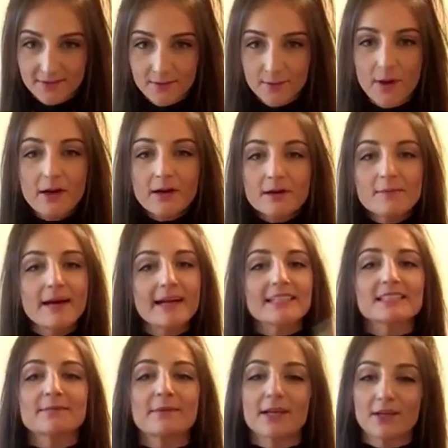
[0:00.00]
Welcome
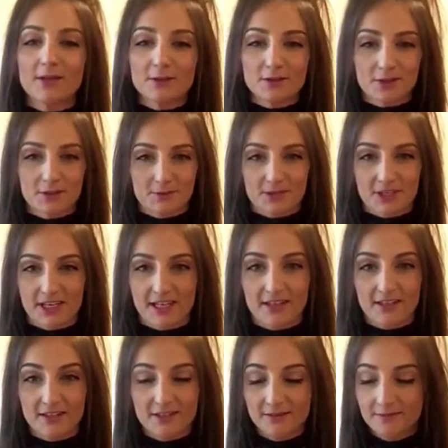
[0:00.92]
back to my YouTube
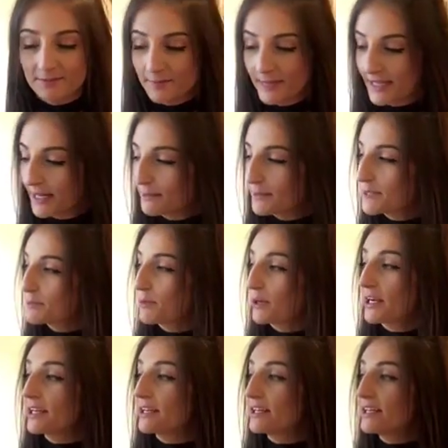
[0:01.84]
channel. My name is
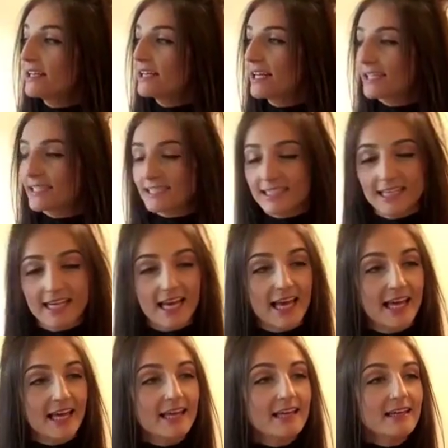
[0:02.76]
Brandy and
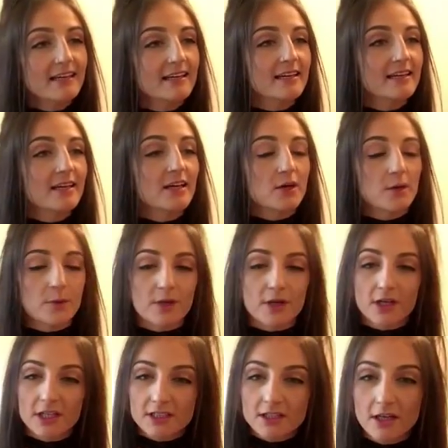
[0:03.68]
today
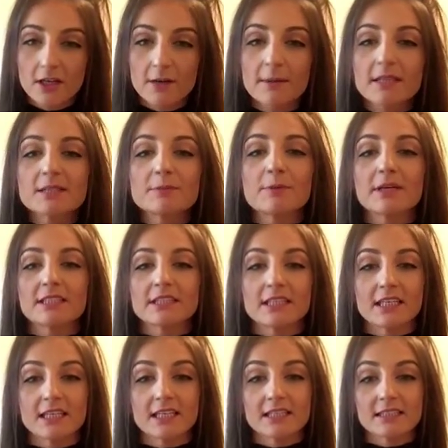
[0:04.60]
we're going to talk about spray
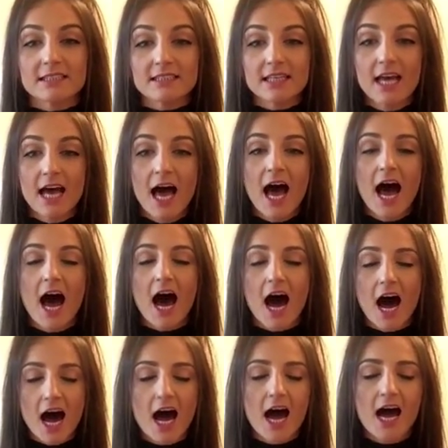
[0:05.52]
tans.
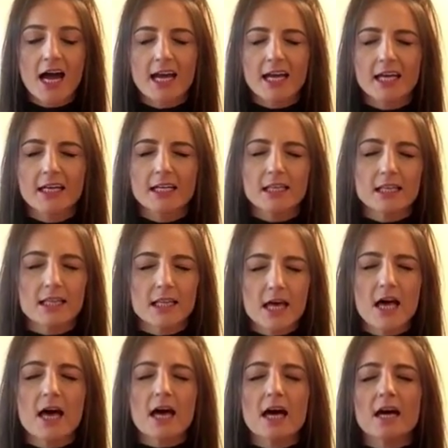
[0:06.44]
I
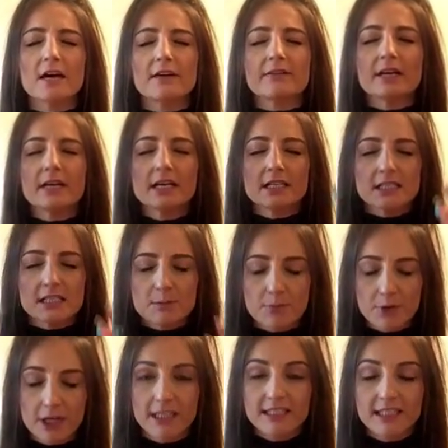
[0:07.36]
love
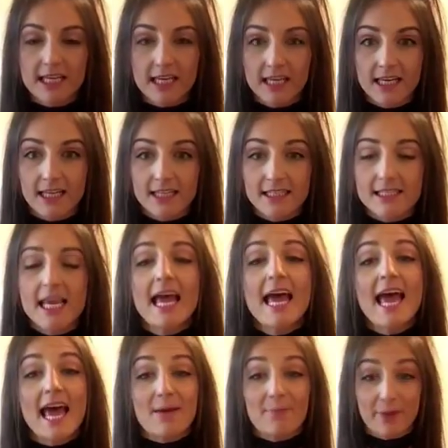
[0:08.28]
spray tans
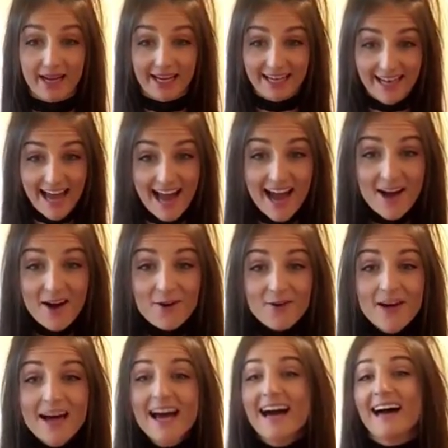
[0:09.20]
and by
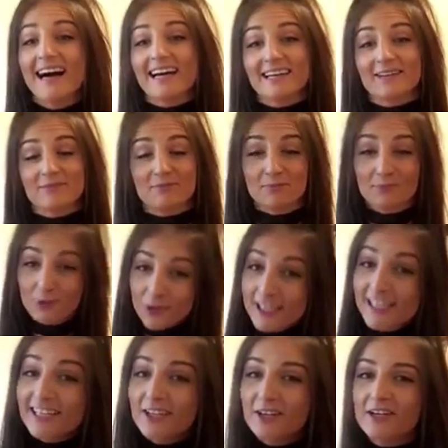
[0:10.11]
now I am
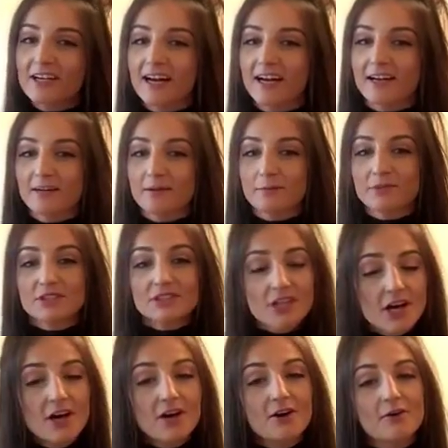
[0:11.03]
pretty good at them.
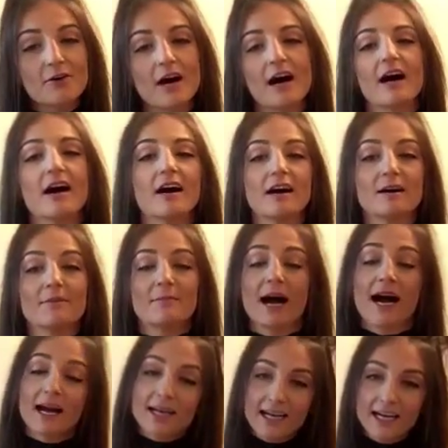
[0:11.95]
So
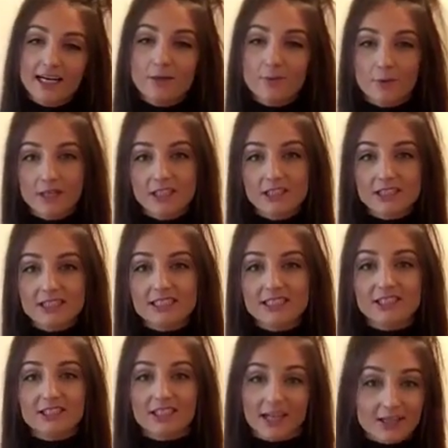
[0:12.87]
I kind of want to
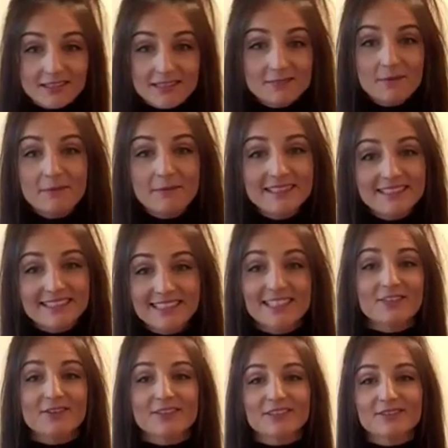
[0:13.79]
just share some of my
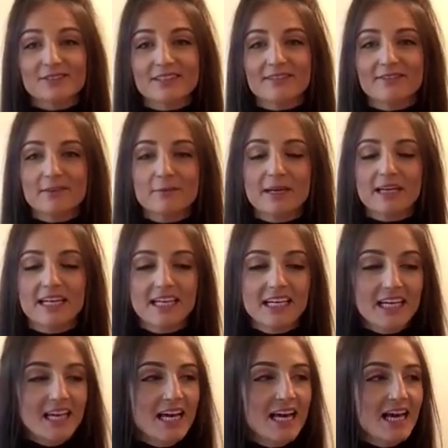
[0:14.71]
secrets with
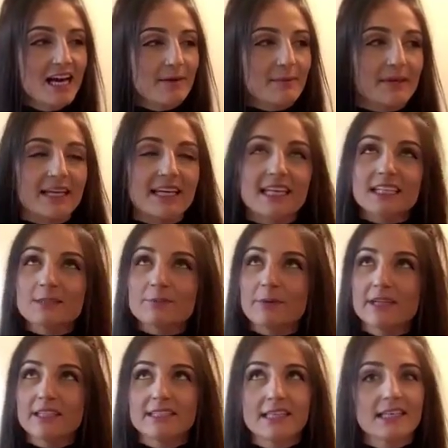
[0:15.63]
everybody. I've been getting
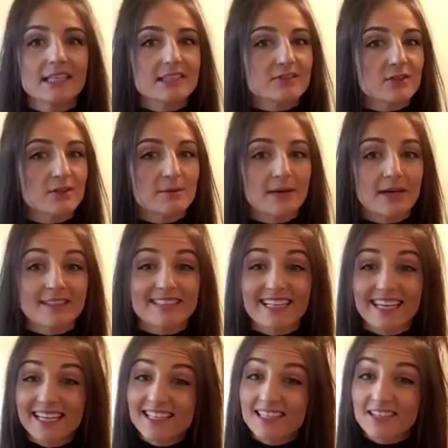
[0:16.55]
spray tans for about
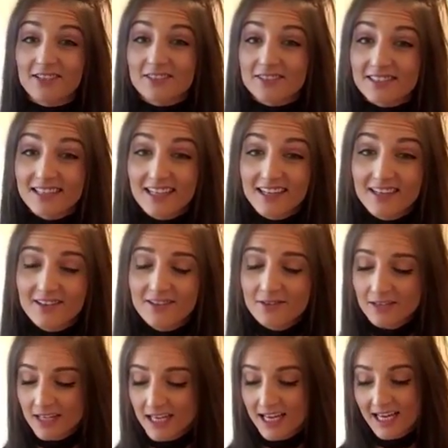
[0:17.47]
10 years
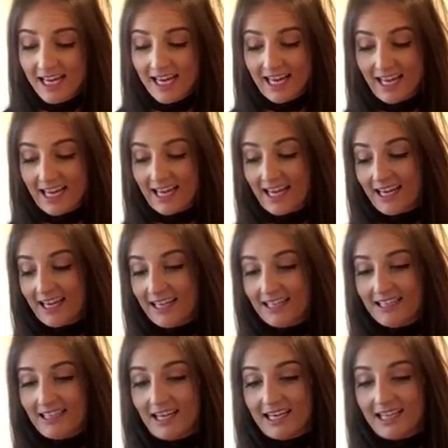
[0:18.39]
now
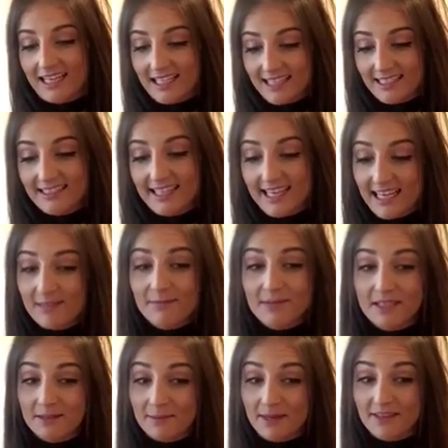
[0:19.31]
and it has taken
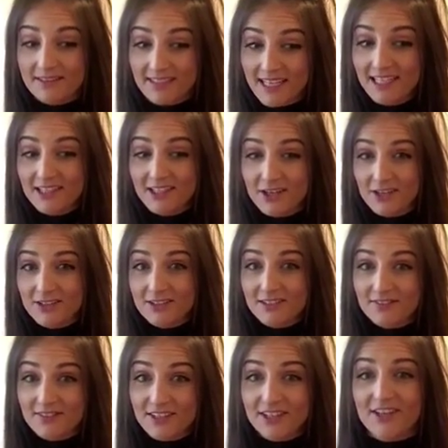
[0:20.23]
me about that long
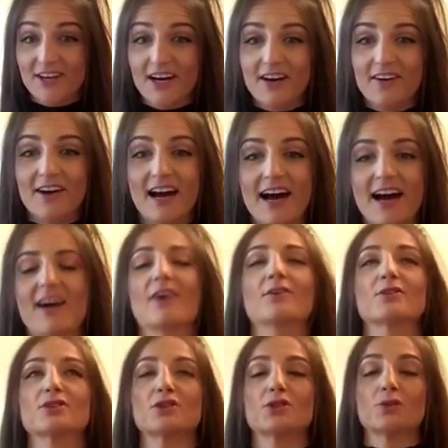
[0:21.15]
to figure out
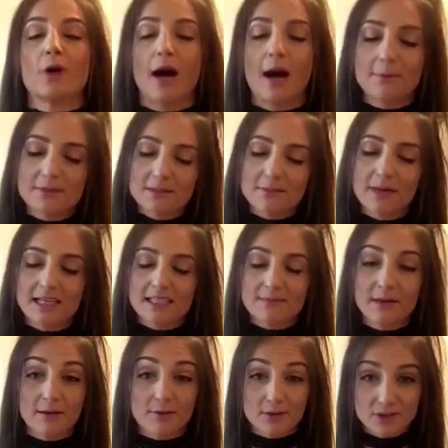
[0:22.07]
how to
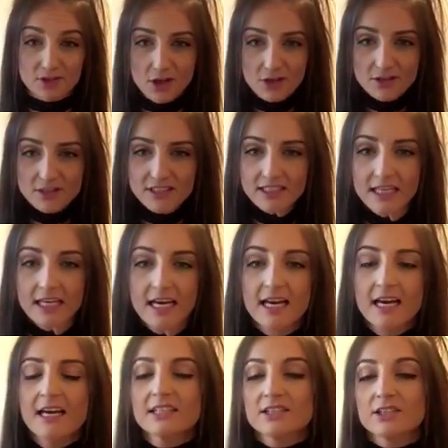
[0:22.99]
optimize my results.
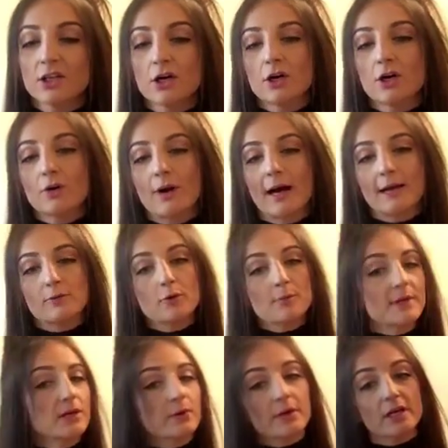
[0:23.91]
So I will
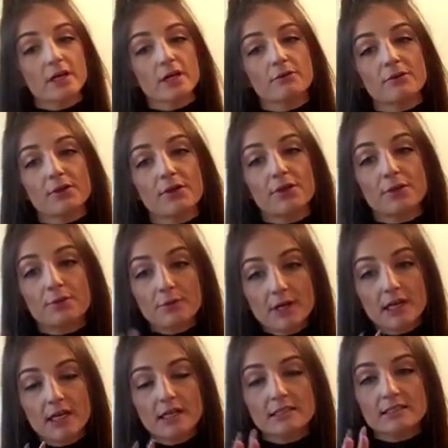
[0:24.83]
be going over
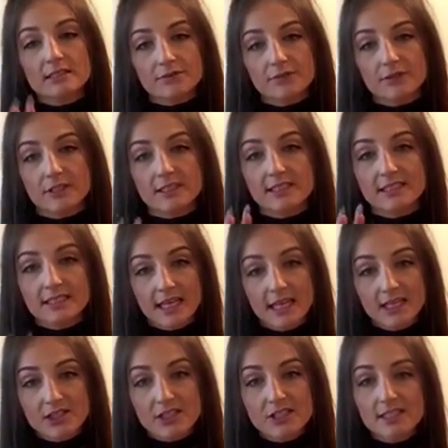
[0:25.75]
3 different
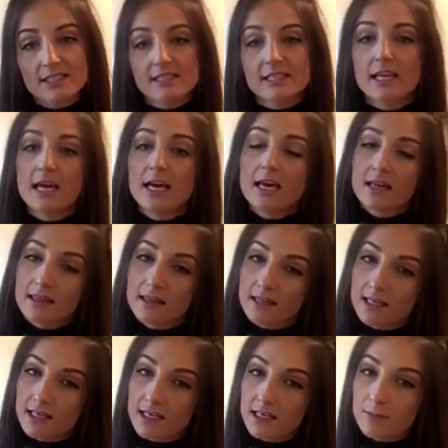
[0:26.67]
stages:
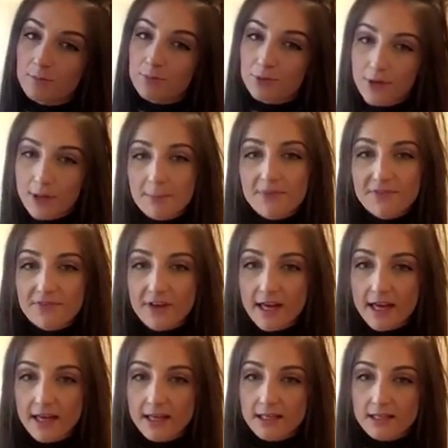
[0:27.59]
the prep
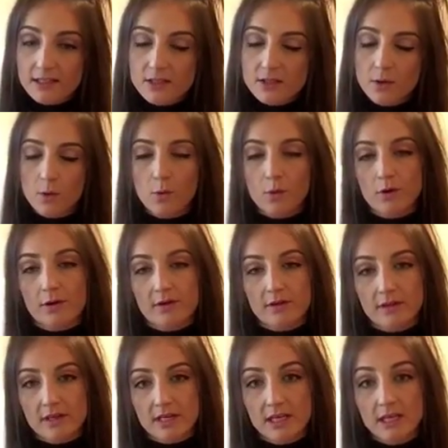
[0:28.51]
phase or
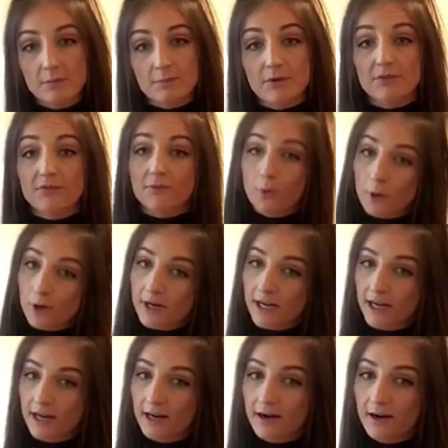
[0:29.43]
the before
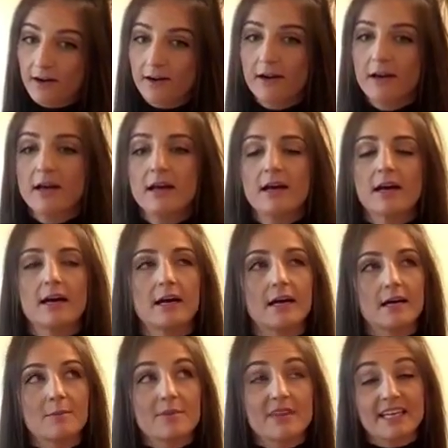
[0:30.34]
care,
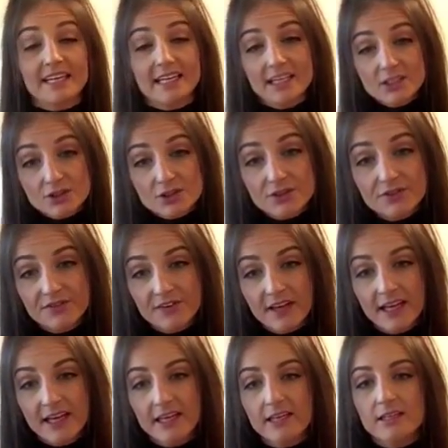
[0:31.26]
the intra
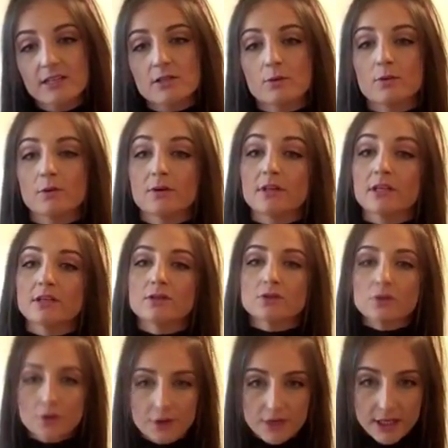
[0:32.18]
phase or the
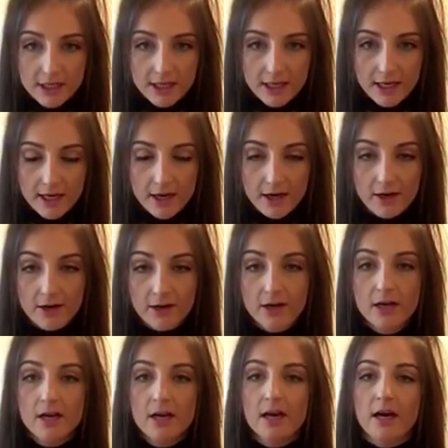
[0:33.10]
during
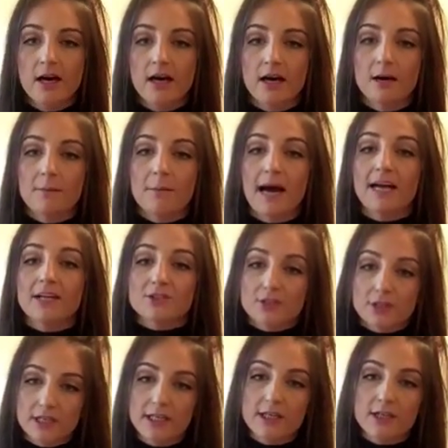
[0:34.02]
care, as
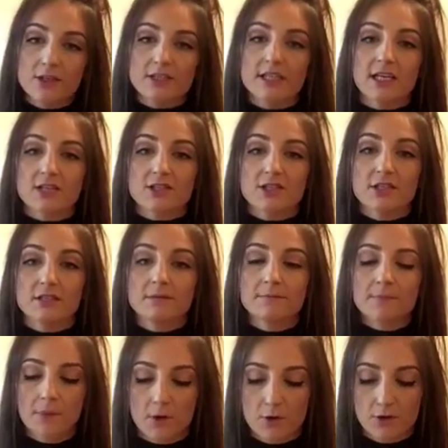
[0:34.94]
you're getting your session
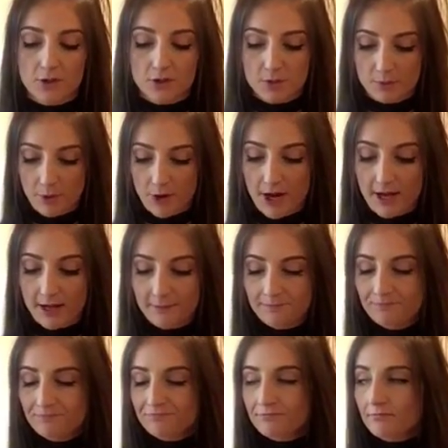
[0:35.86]
or your
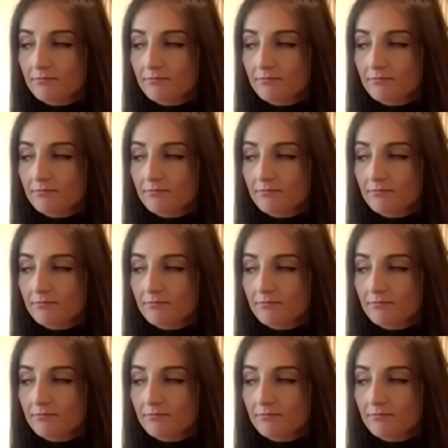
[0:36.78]
spray,